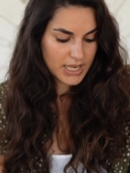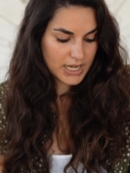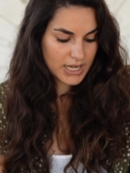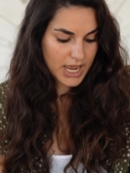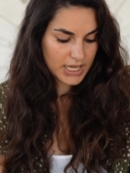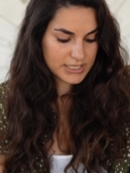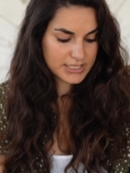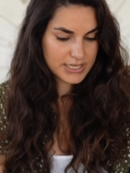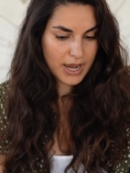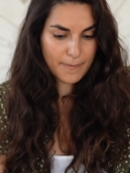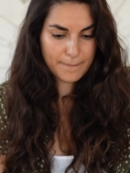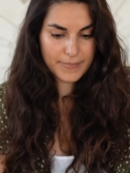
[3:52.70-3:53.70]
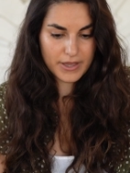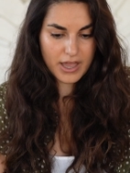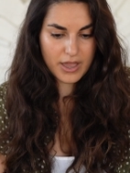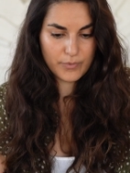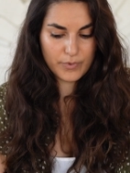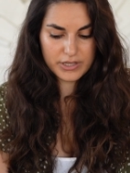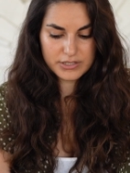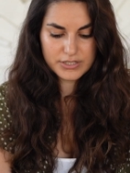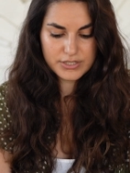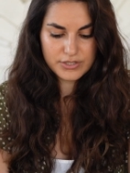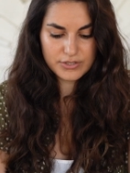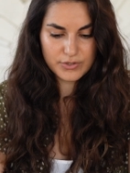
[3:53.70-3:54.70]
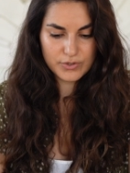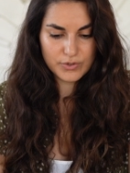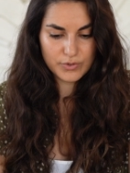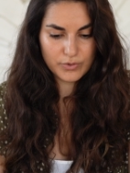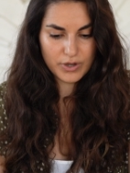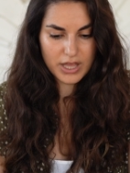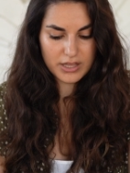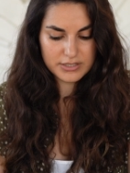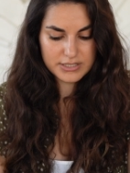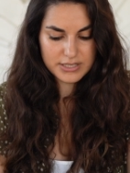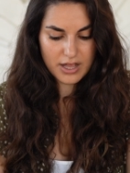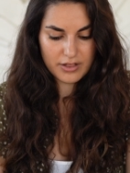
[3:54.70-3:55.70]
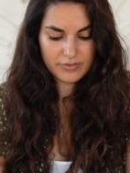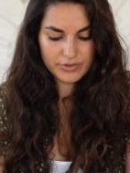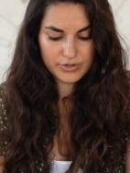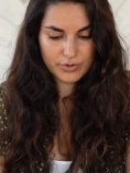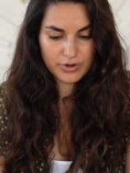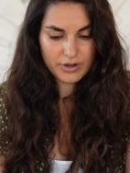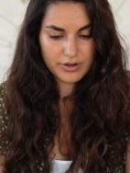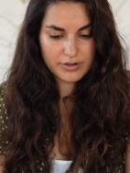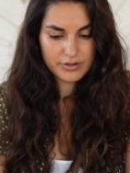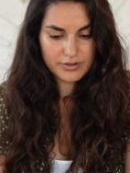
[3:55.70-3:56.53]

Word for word: Next up, I went to El Salvador.